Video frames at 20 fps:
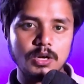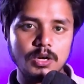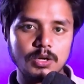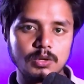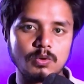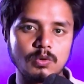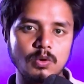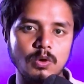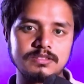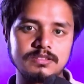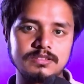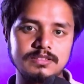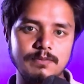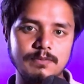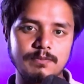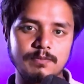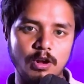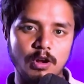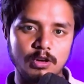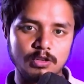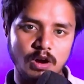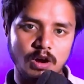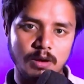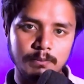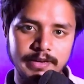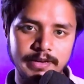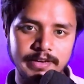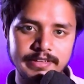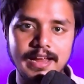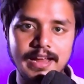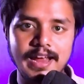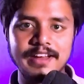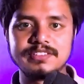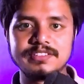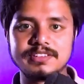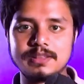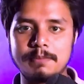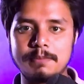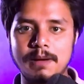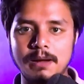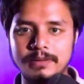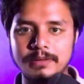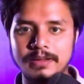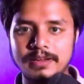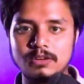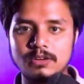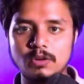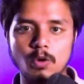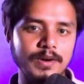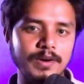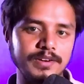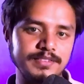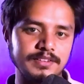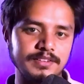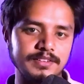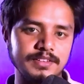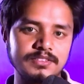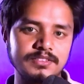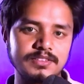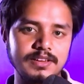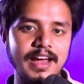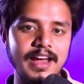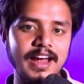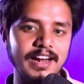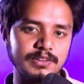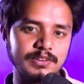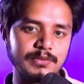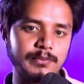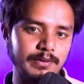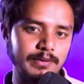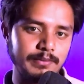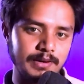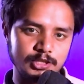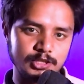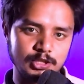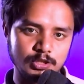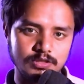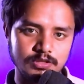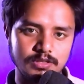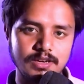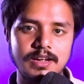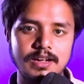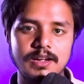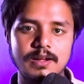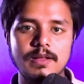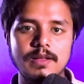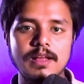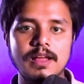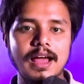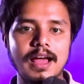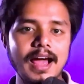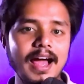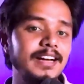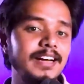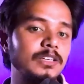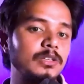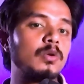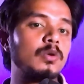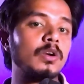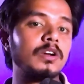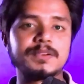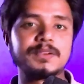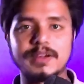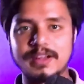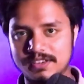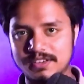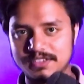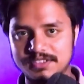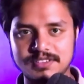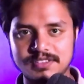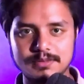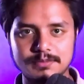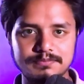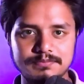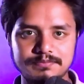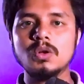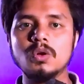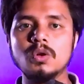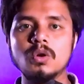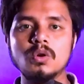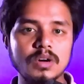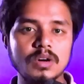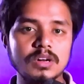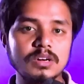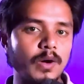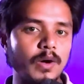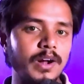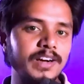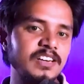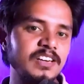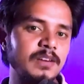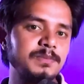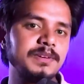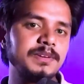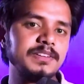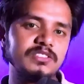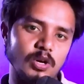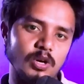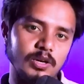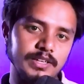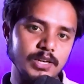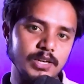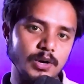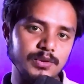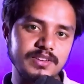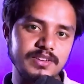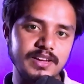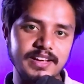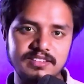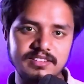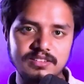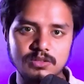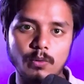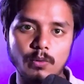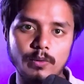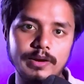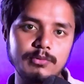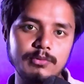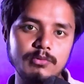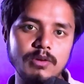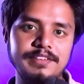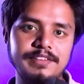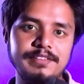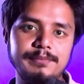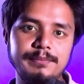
Google's autocomplete, Answer the Public, Uber Suggest, and free version, and Google Trends. For content optimization, used SEO if you are